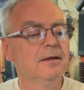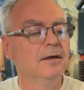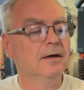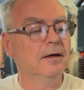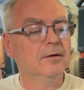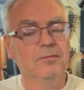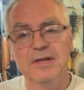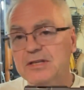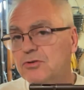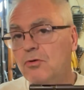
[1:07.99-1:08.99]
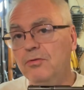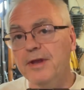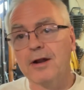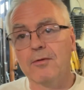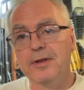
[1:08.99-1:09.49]
um, and it's holding
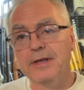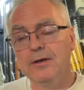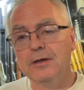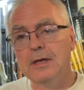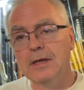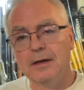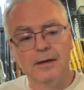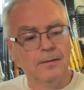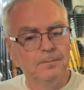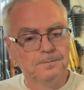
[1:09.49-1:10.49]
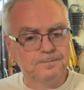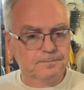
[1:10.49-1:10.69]
there really good. Um,